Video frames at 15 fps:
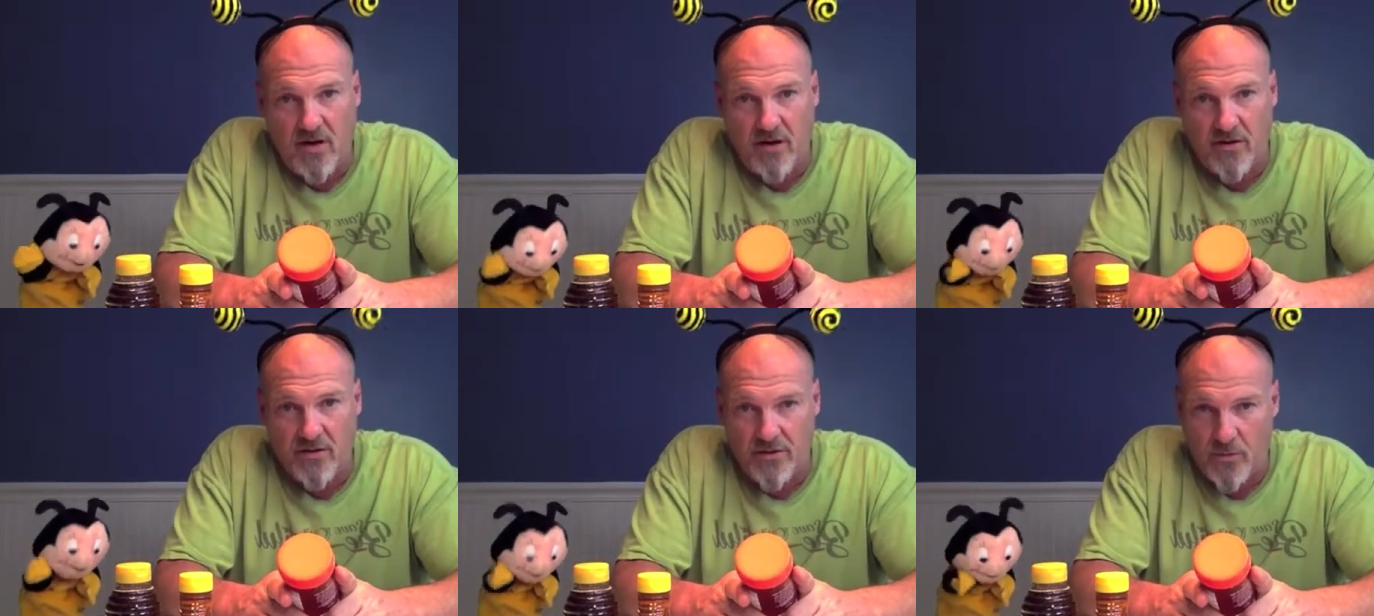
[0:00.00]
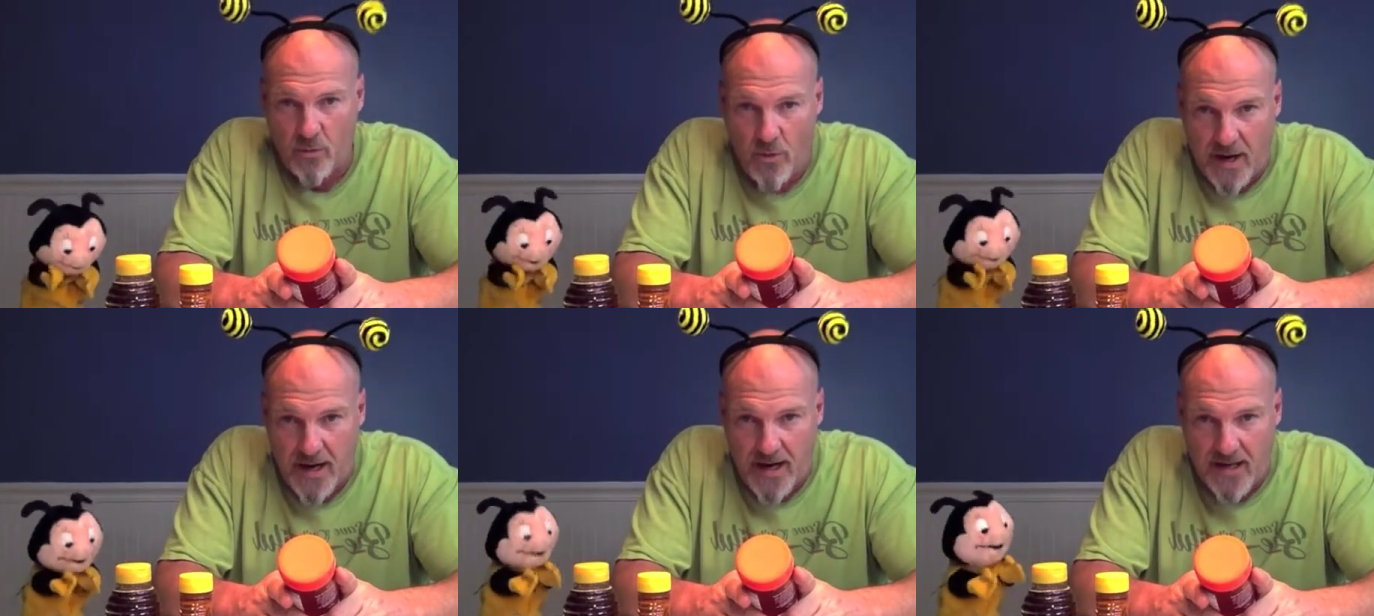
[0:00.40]
Speaker 1: all the
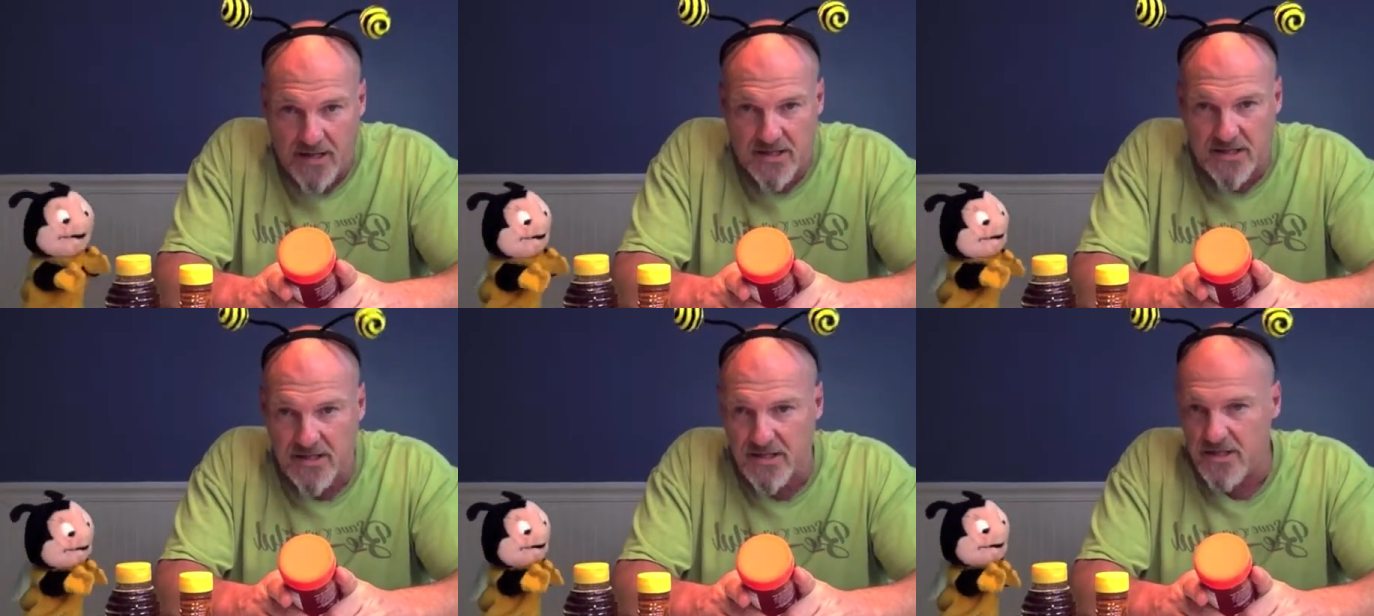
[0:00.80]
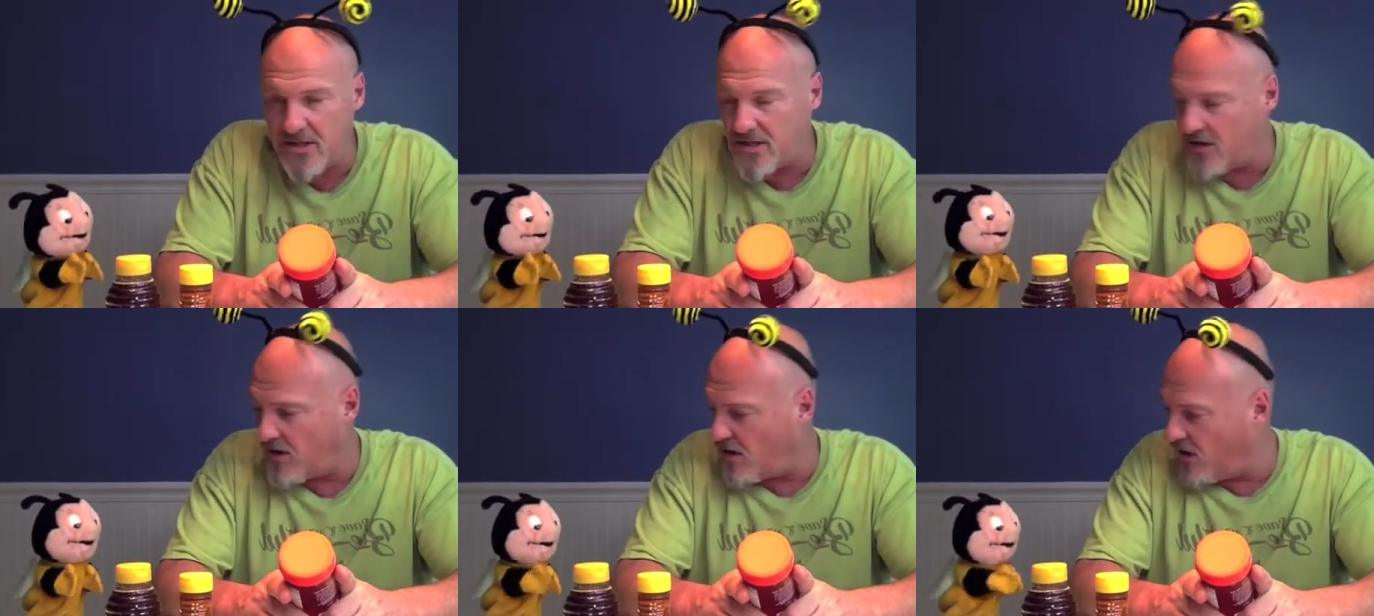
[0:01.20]

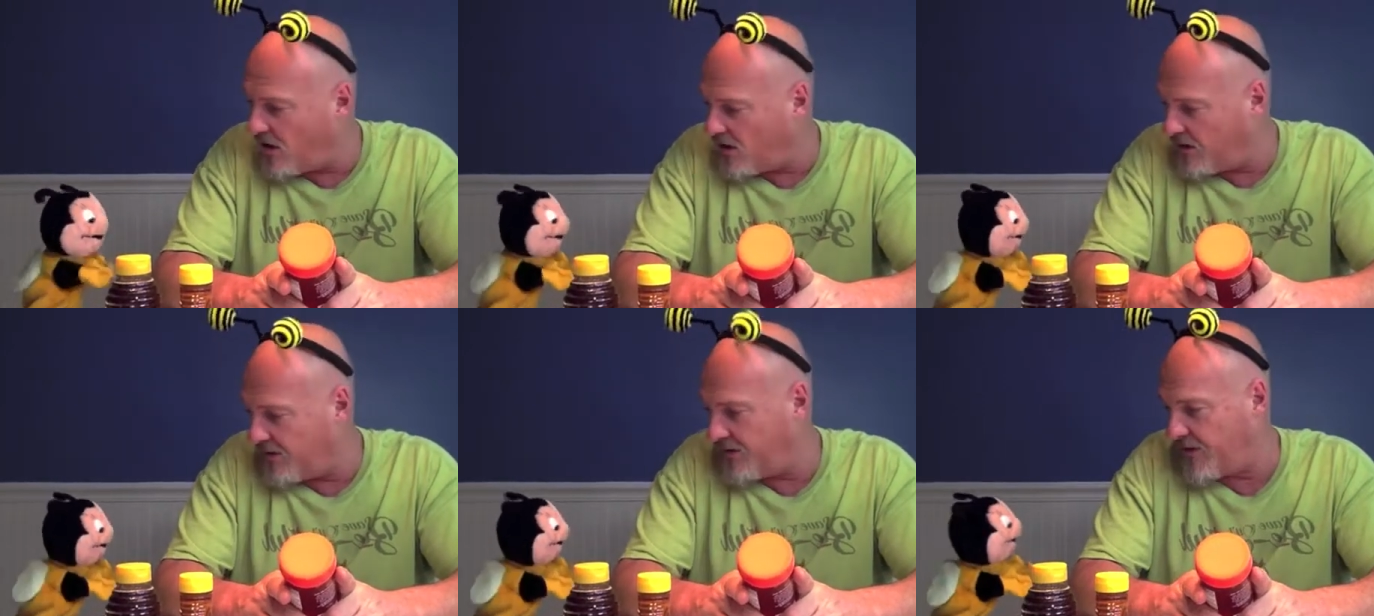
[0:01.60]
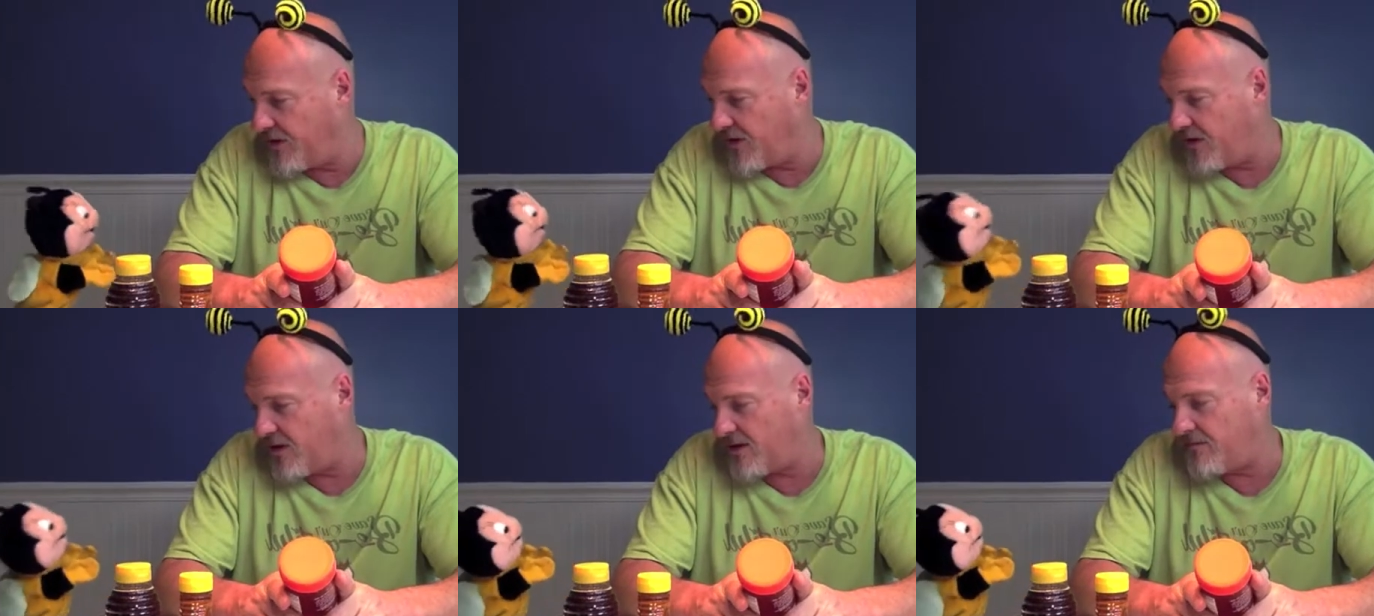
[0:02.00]
wax, all of
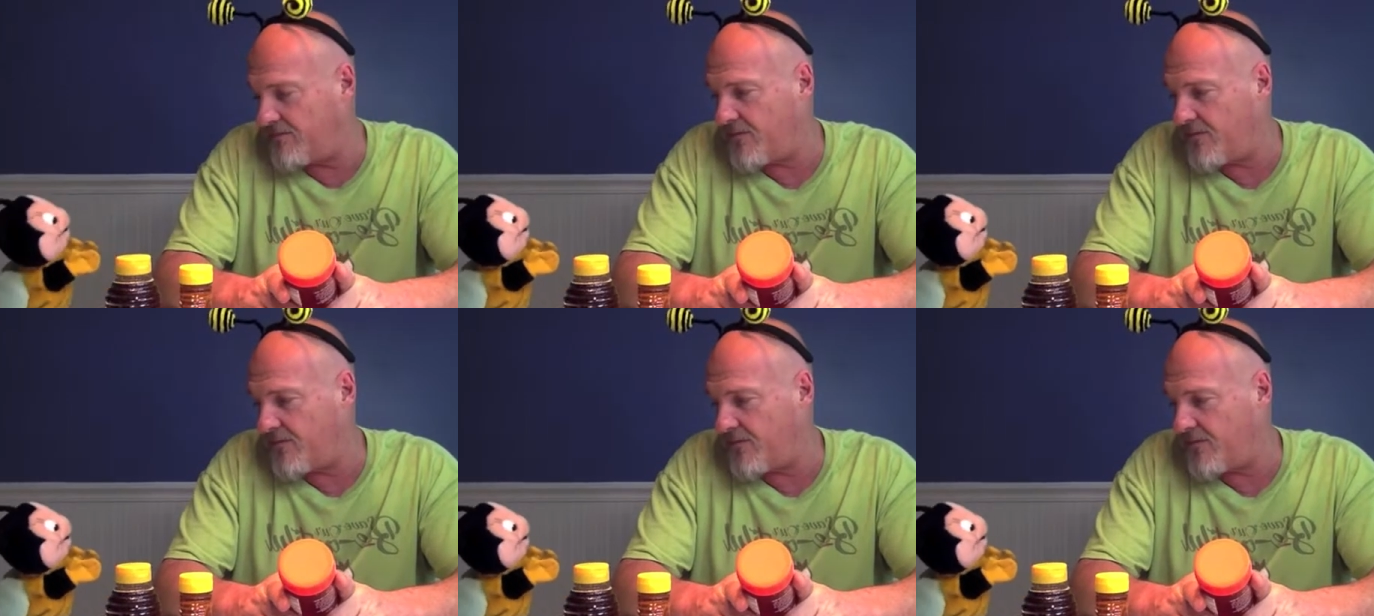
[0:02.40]
the,